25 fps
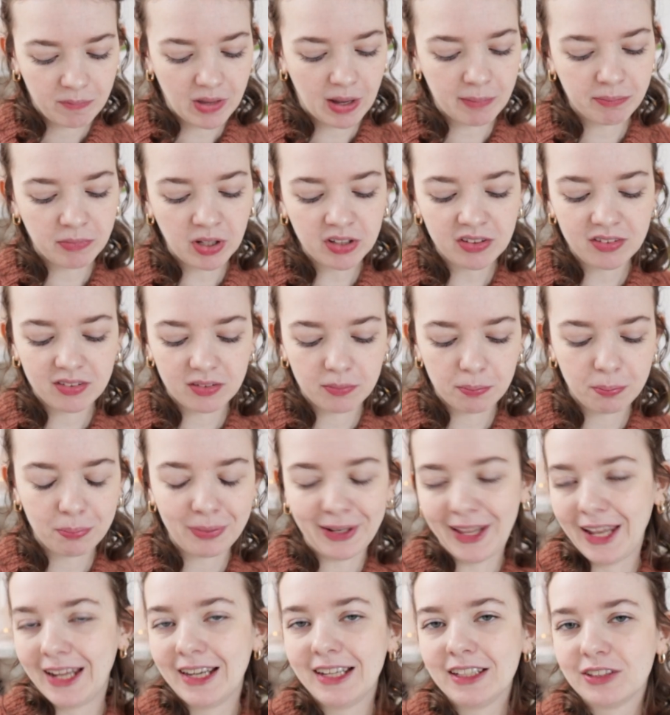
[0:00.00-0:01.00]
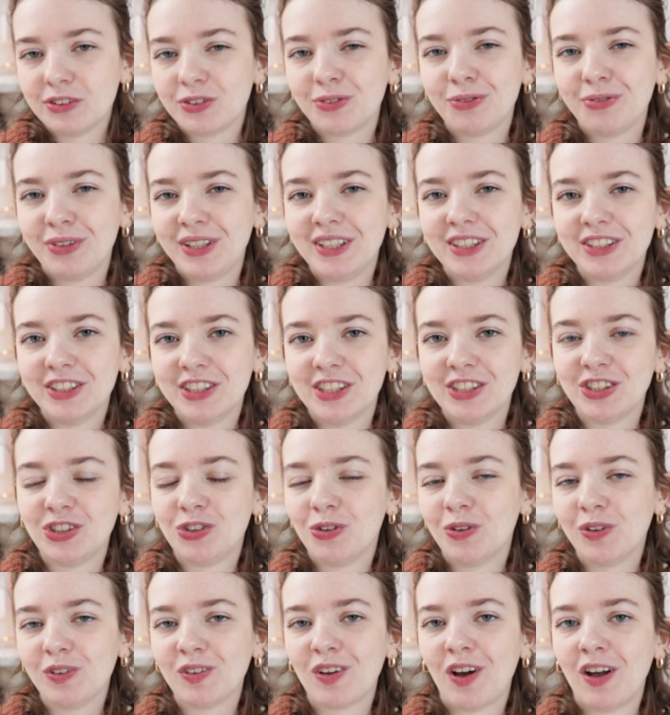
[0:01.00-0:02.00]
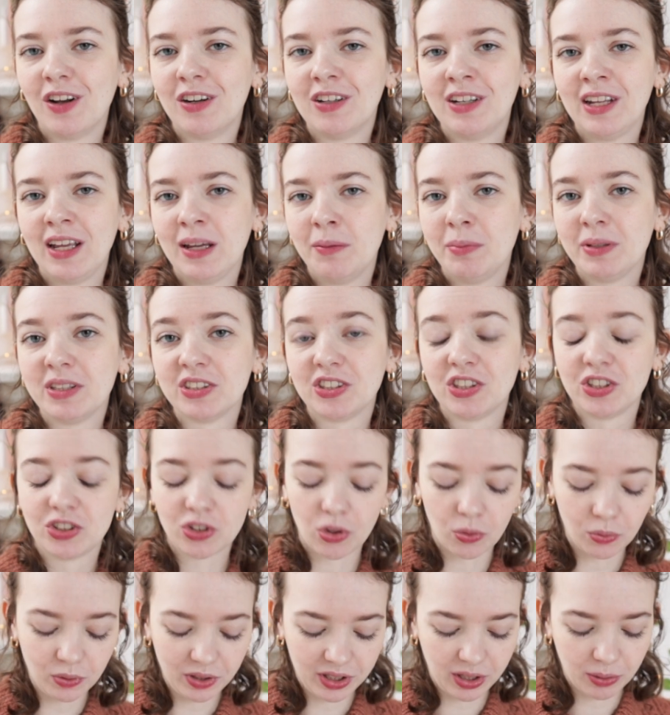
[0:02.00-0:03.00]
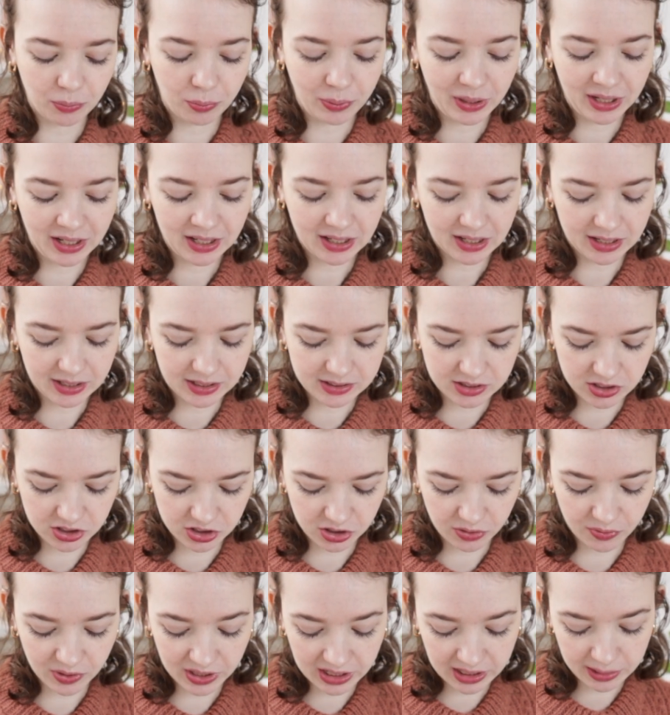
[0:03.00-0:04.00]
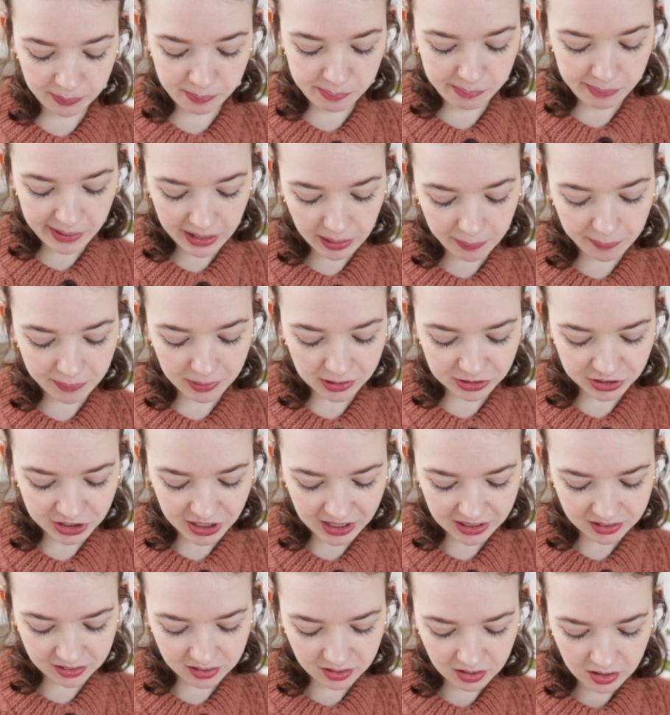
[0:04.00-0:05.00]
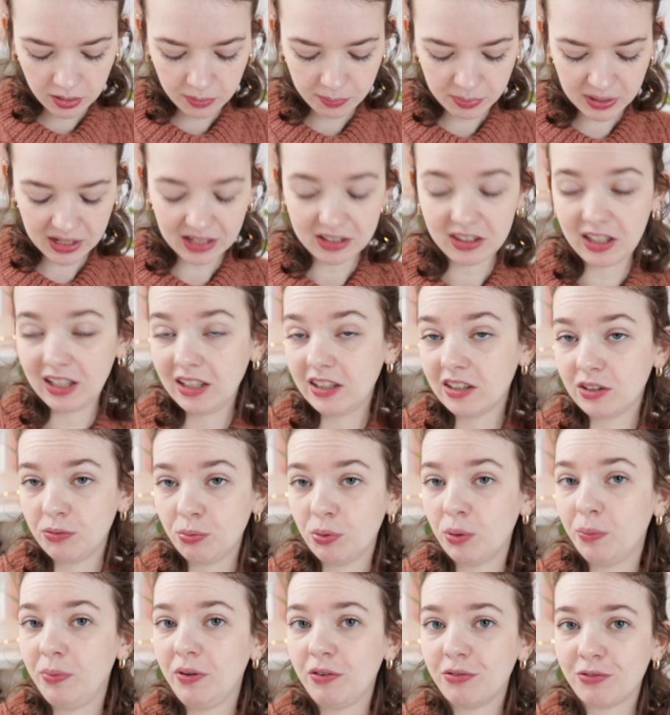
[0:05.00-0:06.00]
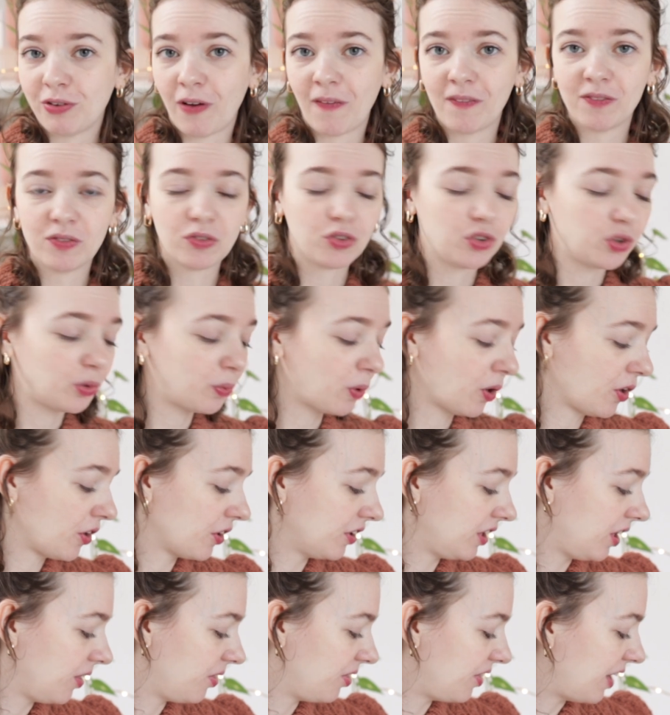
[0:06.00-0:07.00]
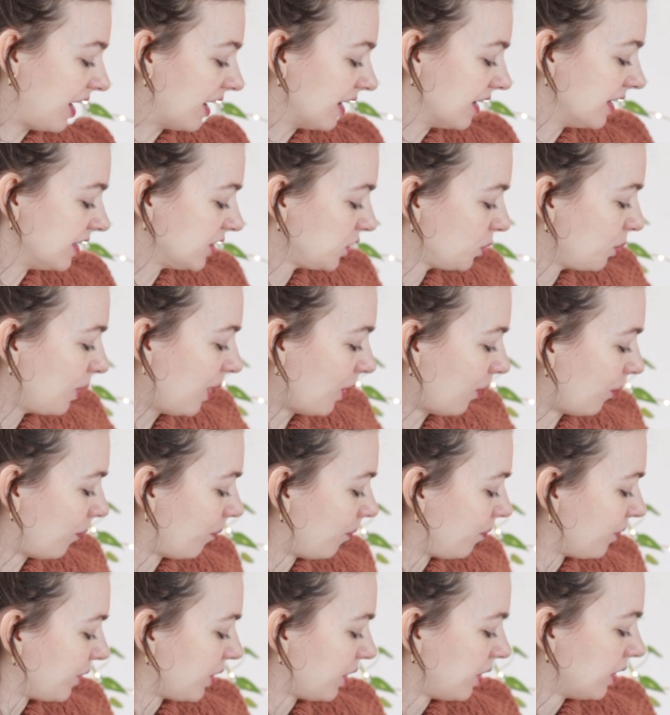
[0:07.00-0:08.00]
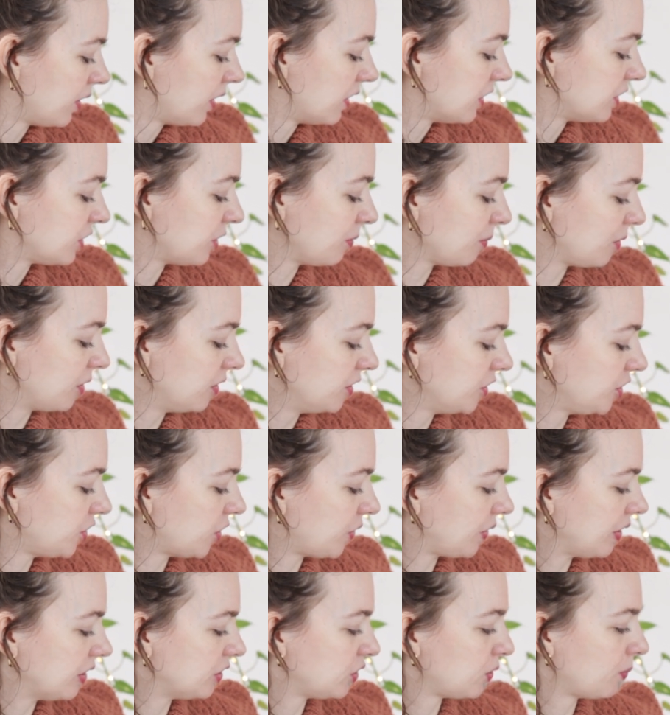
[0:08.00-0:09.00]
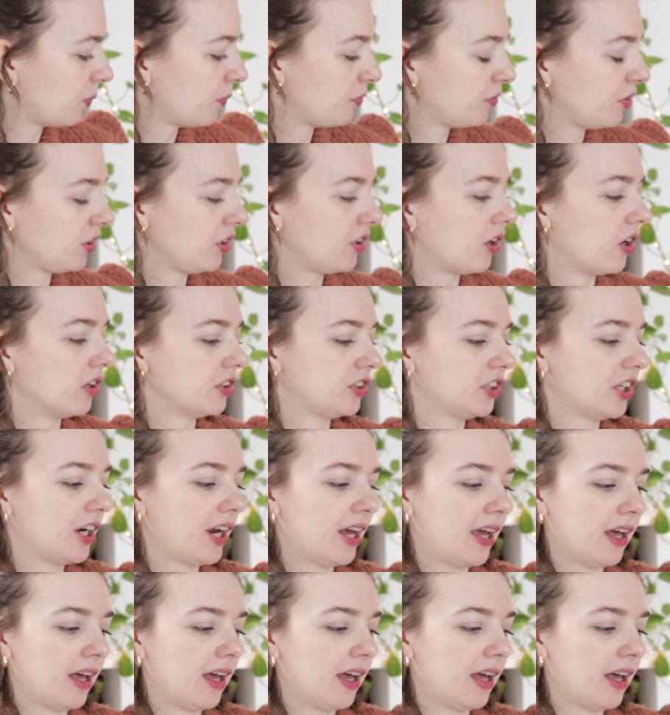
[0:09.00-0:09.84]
I'm not planning to finish this during the holiday because it's only a week and this is a really big project, but I think it will be fun to work on it there as well. So I'm going to show you some of the yarns that I